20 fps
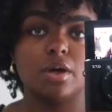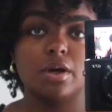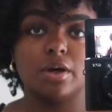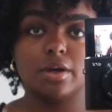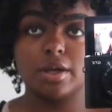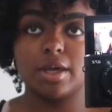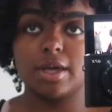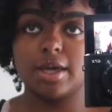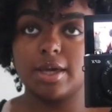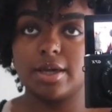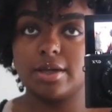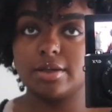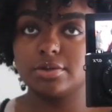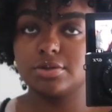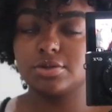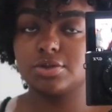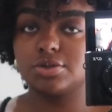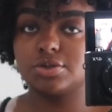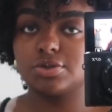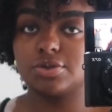Okay,
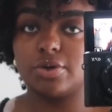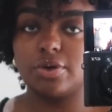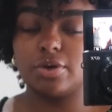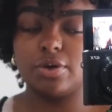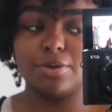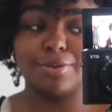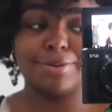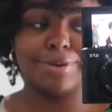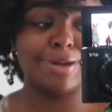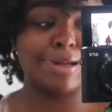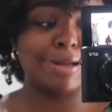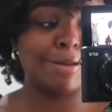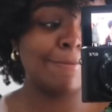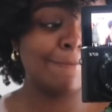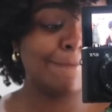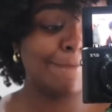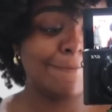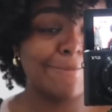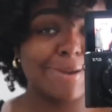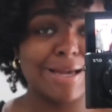so
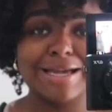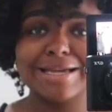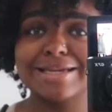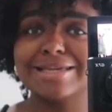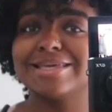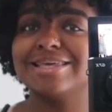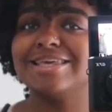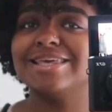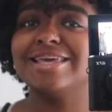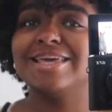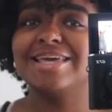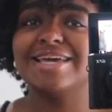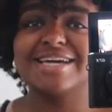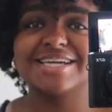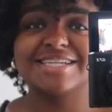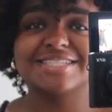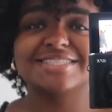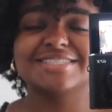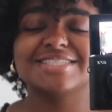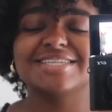I'm back
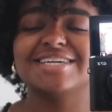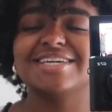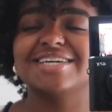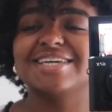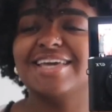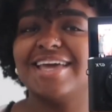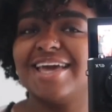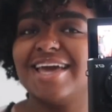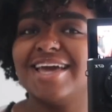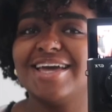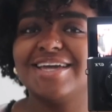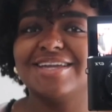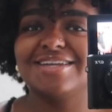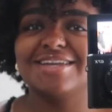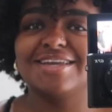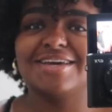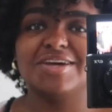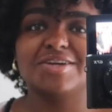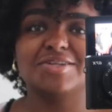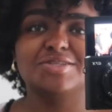yet
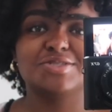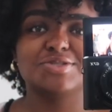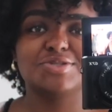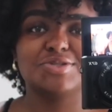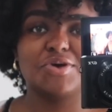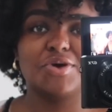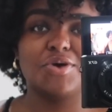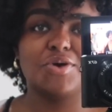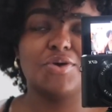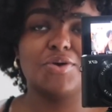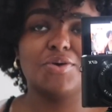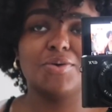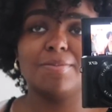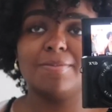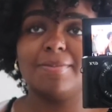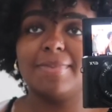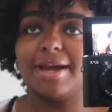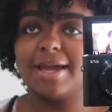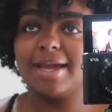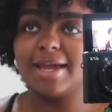again. So
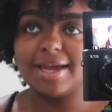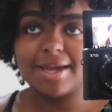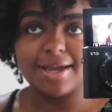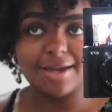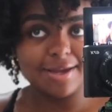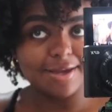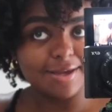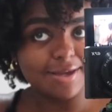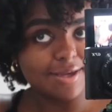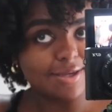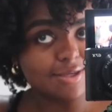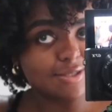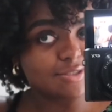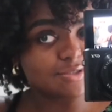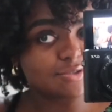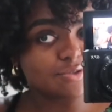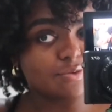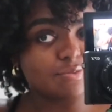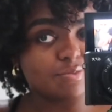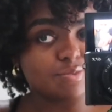my hair
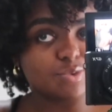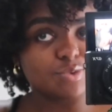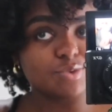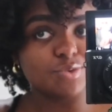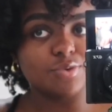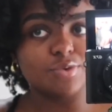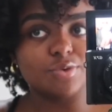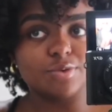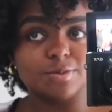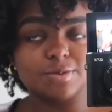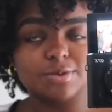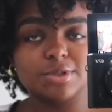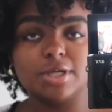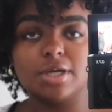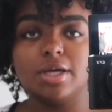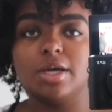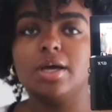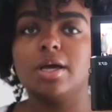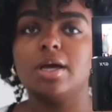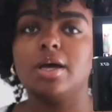has absorbed
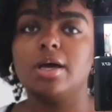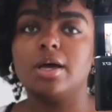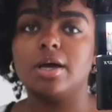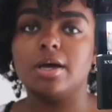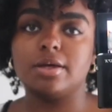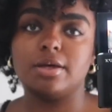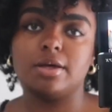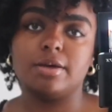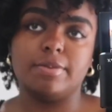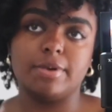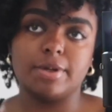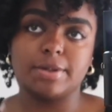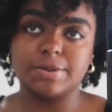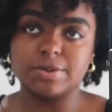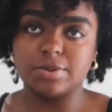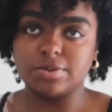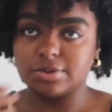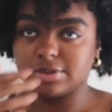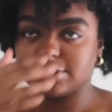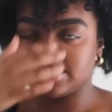a bit
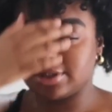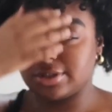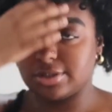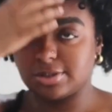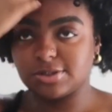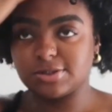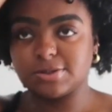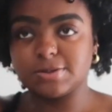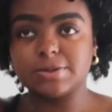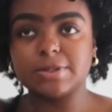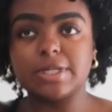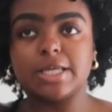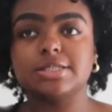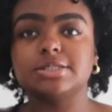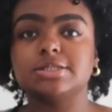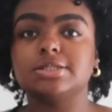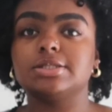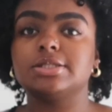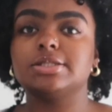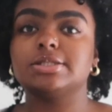of water. It's
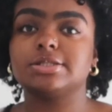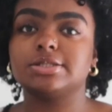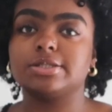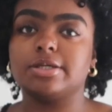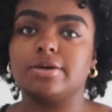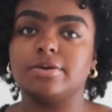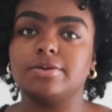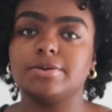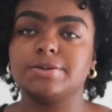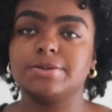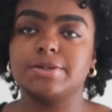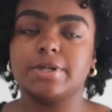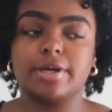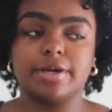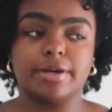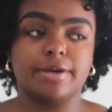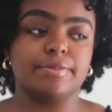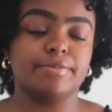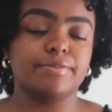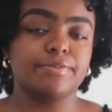flattened itself.
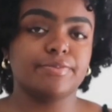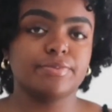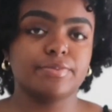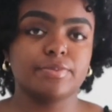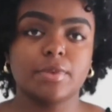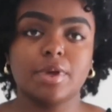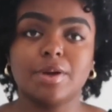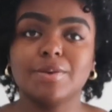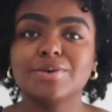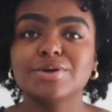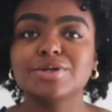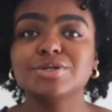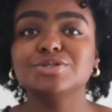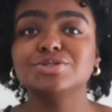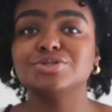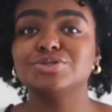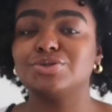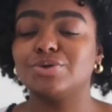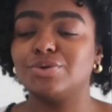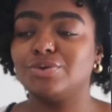I'm gonna
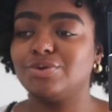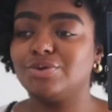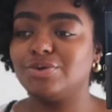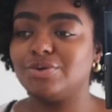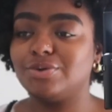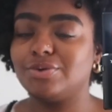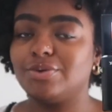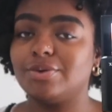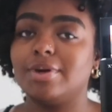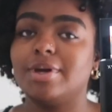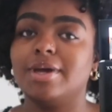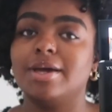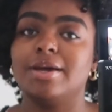show you